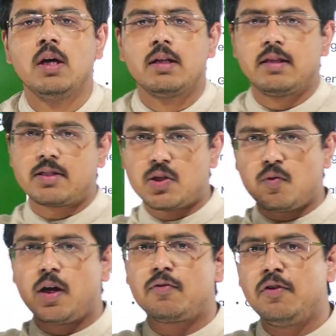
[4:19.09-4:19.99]
this is
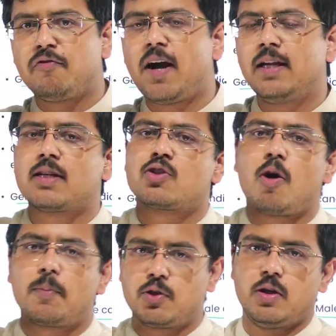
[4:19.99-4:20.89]
one of the finest
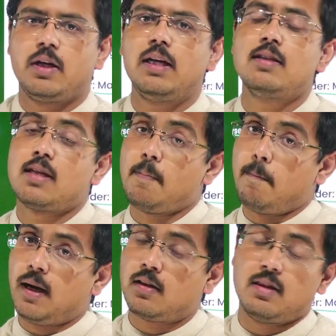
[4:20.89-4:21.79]
opportunities,
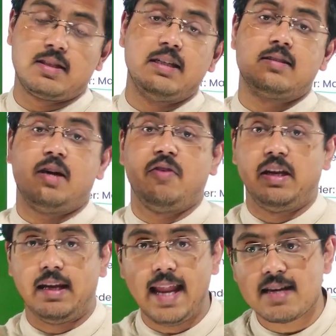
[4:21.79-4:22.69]
but the seats are very
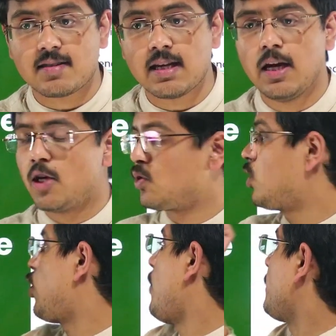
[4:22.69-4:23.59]
less, so the
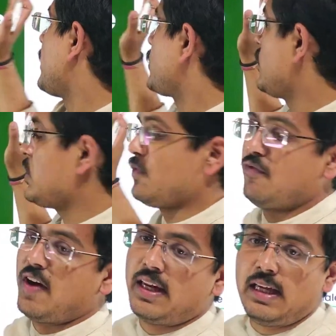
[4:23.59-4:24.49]
competition is
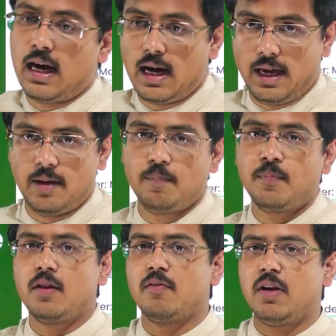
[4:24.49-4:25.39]
very high.
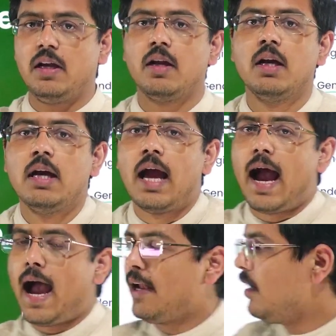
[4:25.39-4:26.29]
Fine.
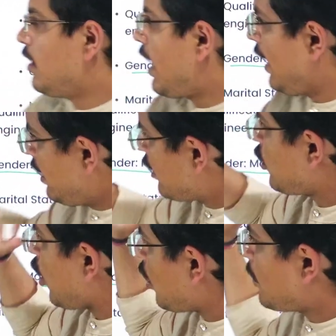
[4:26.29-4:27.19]
And I'll
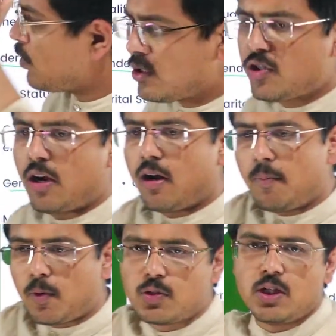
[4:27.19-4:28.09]
talk about the general
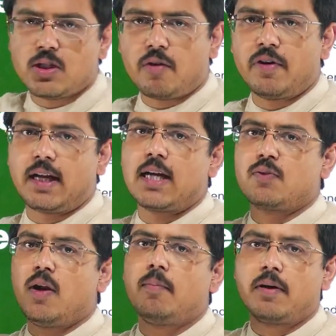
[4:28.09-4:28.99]
procedure of it as
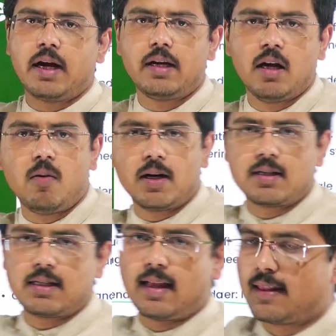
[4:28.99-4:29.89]
well, but right now,
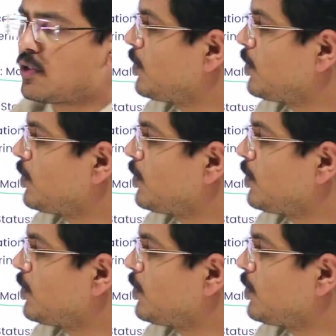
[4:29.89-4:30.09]
understand this